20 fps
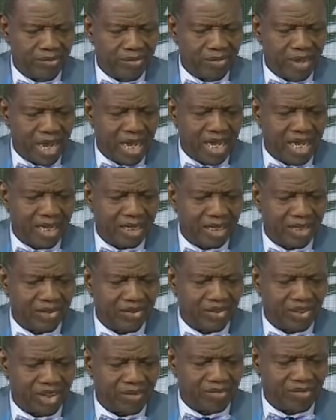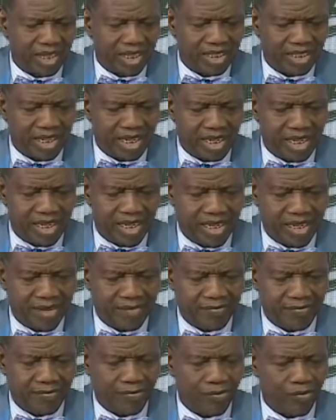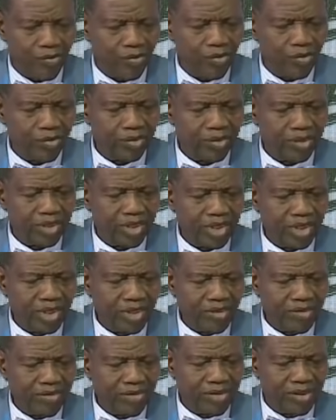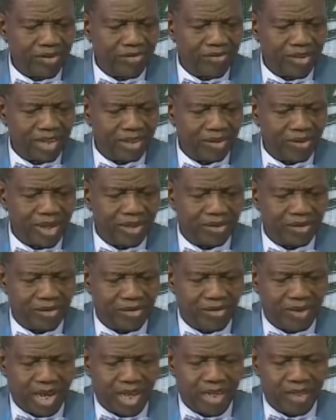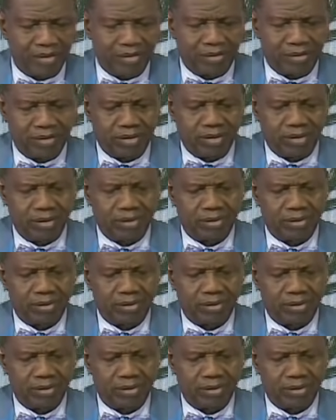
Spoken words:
Mark chapter 3, from verse 1 to 5.